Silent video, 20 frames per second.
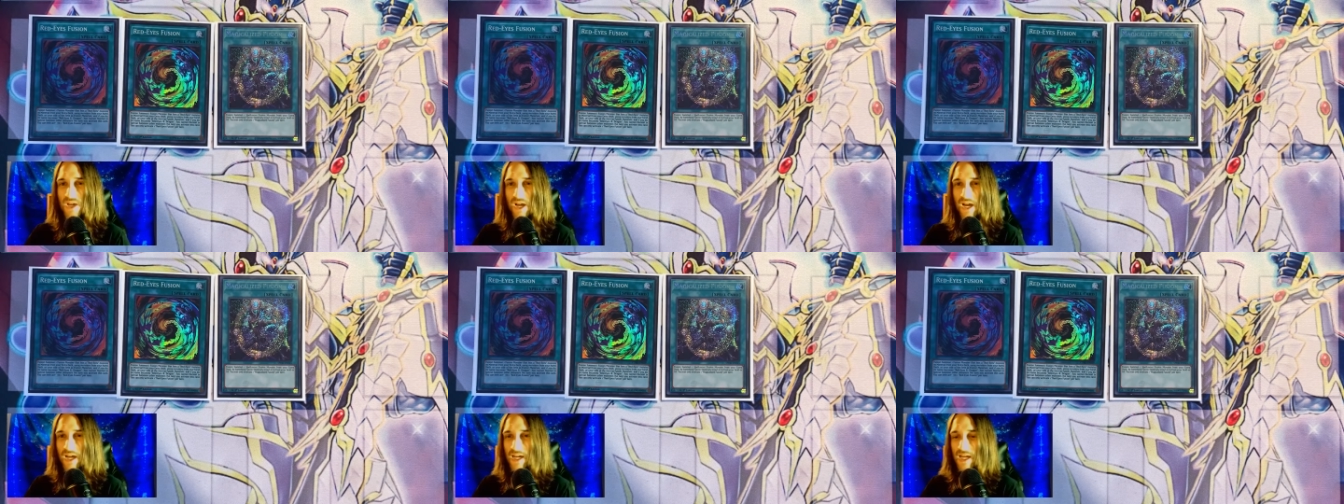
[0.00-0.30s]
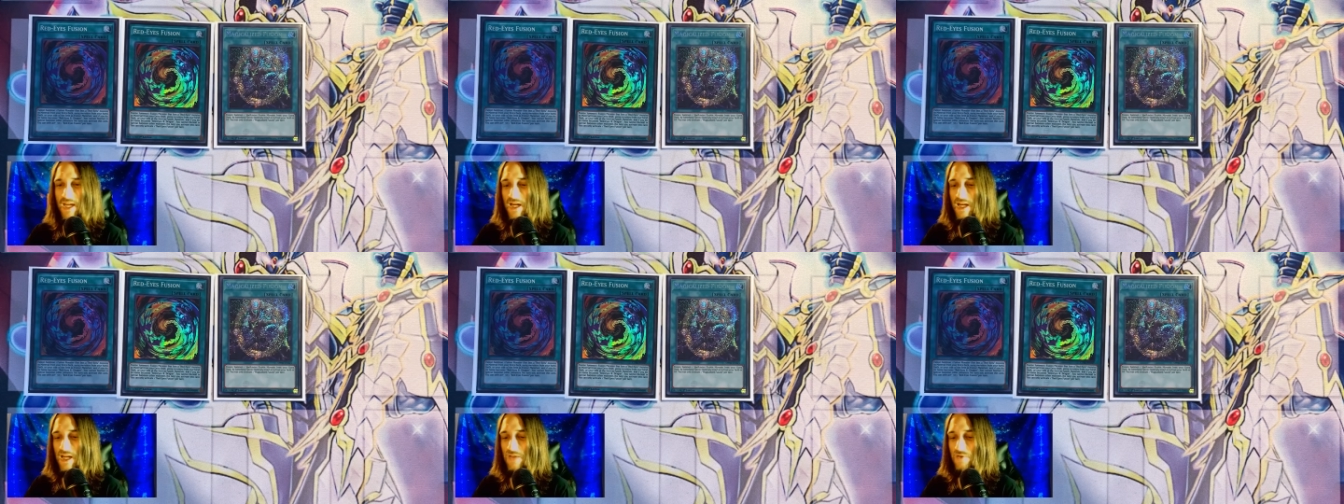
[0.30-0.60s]
I
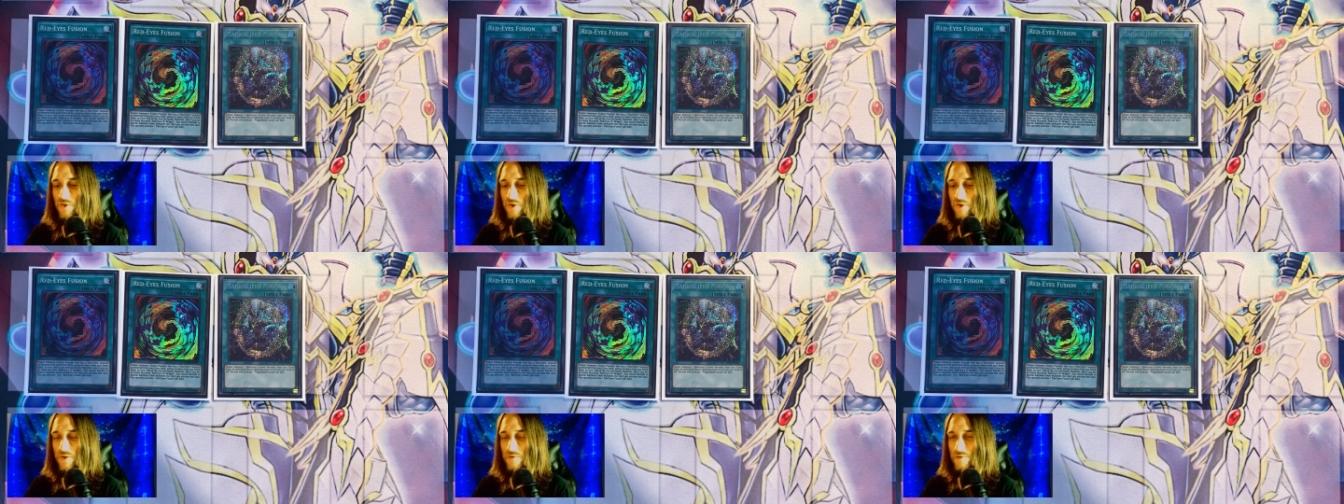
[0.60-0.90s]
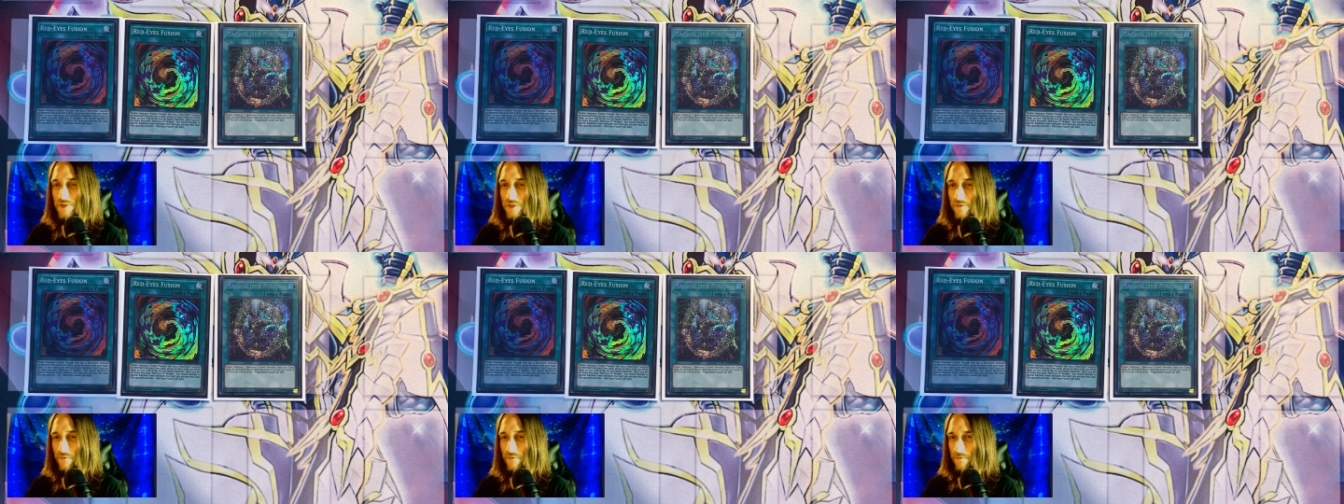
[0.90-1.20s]
can either
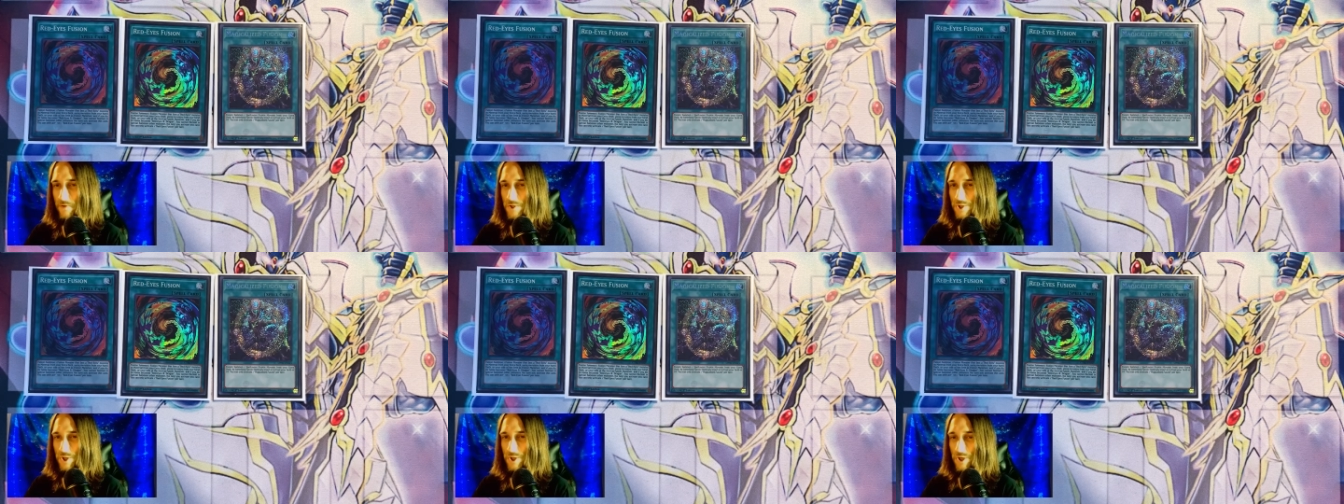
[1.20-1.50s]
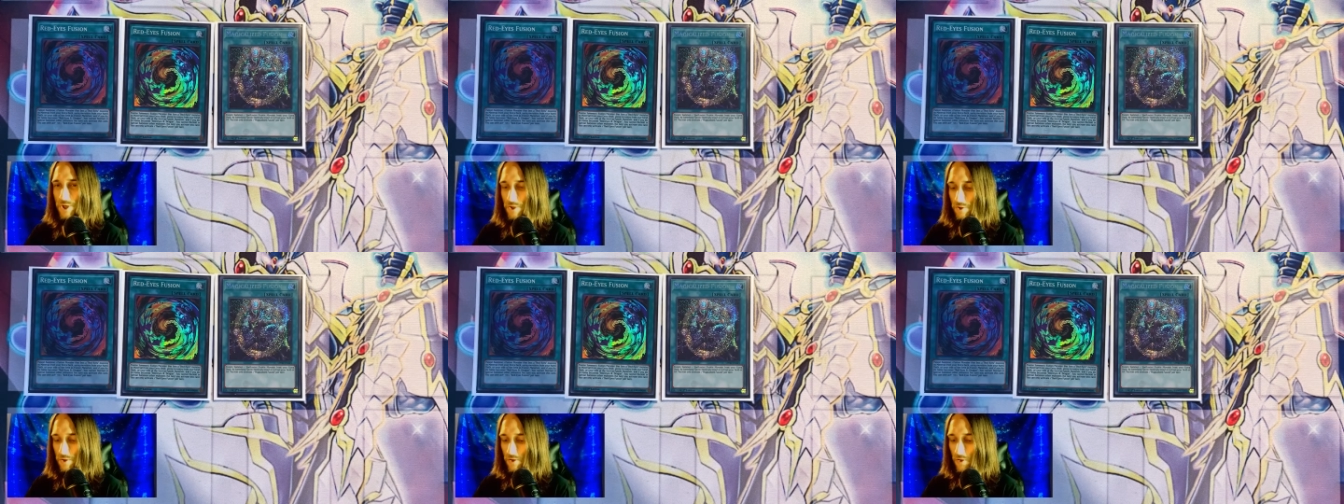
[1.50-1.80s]
use it for
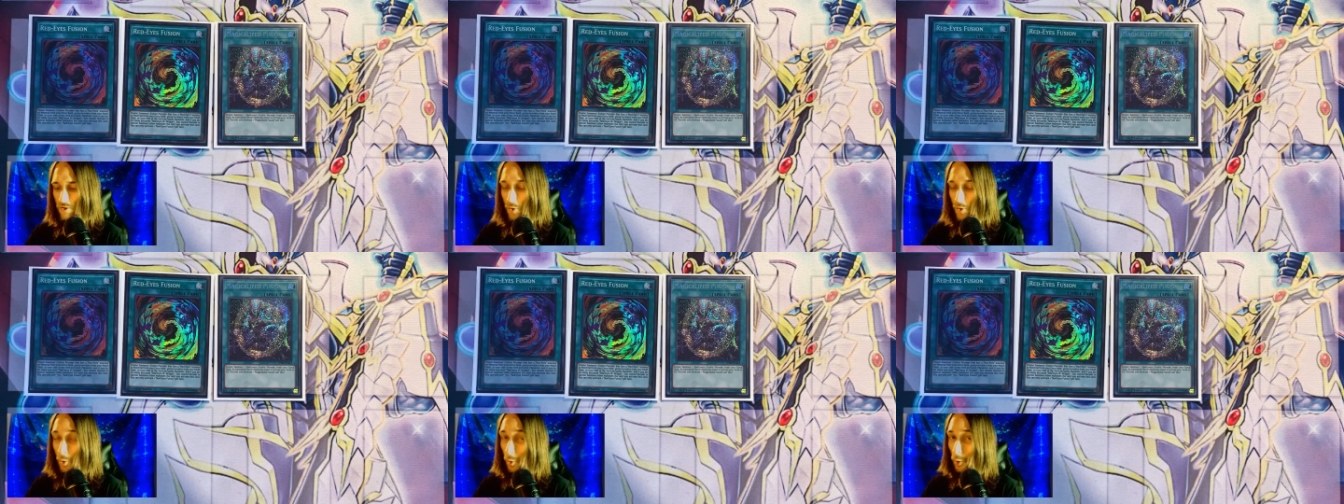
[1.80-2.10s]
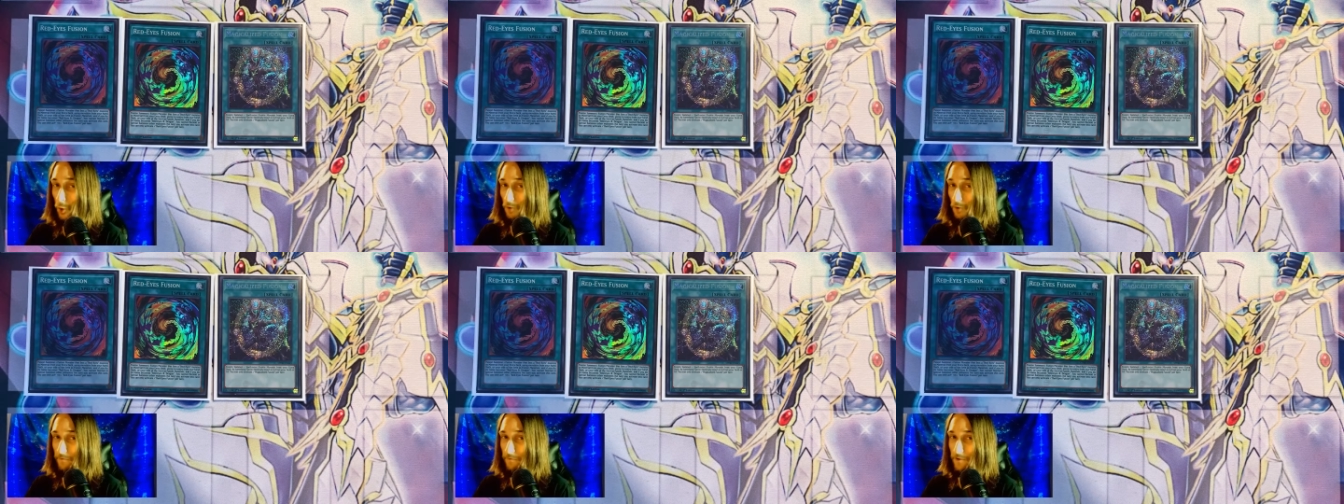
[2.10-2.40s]
Dragoon
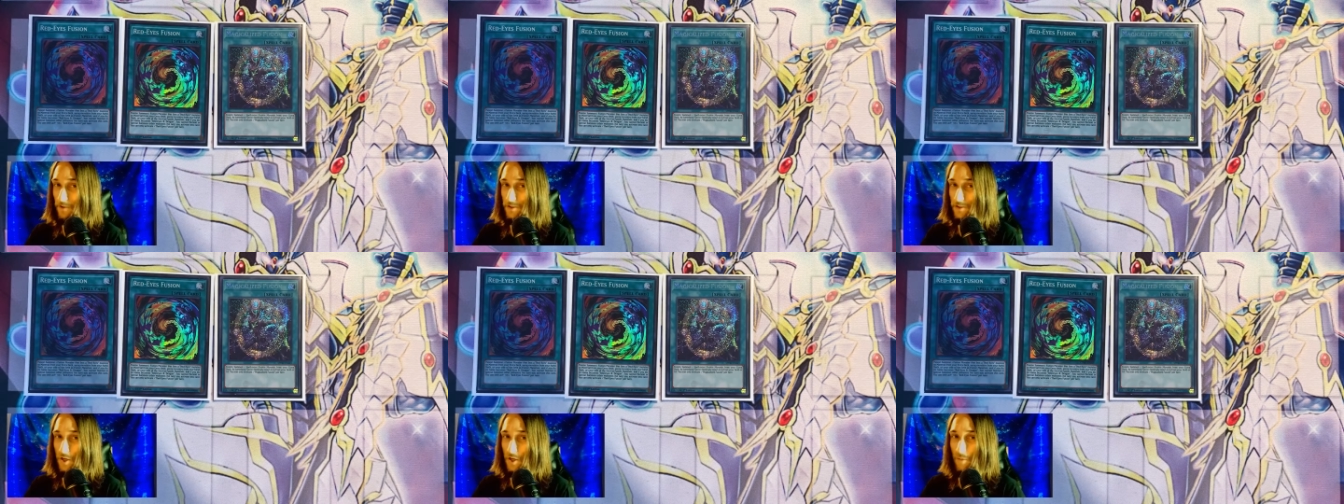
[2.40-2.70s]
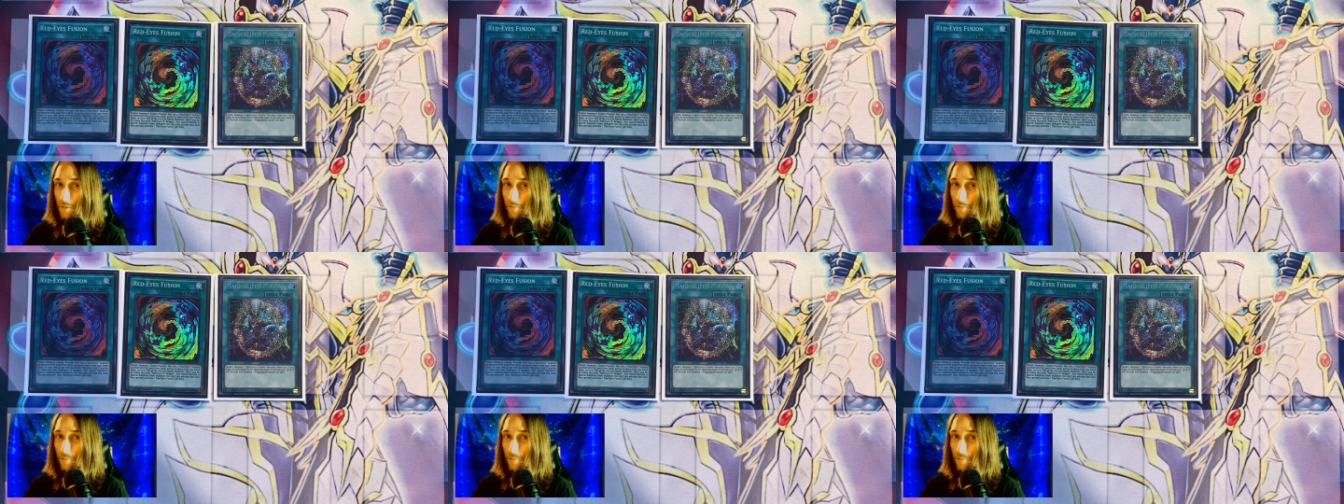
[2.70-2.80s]
or for Dark